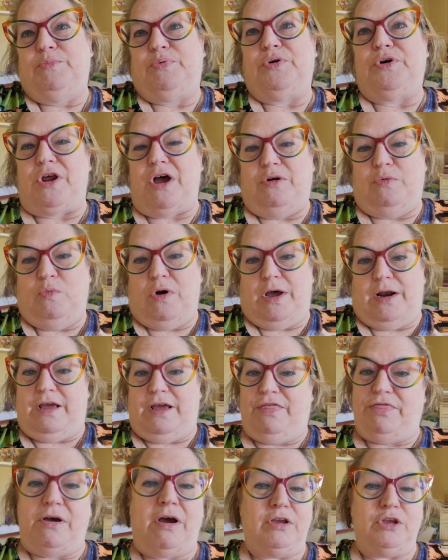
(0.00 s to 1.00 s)
put on what
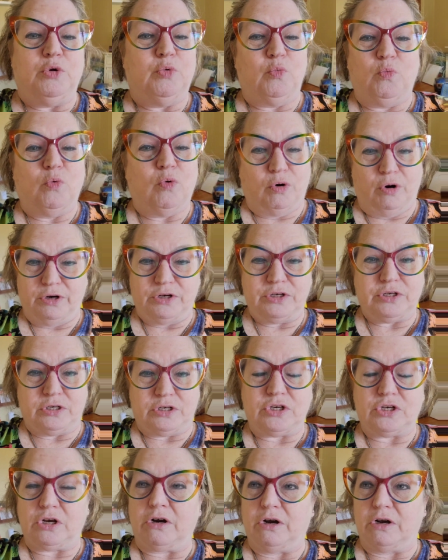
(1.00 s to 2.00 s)
I thought you wore to
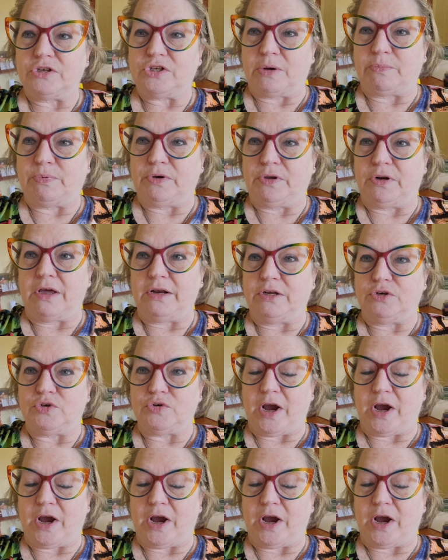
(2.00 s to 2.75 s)
church. I put on a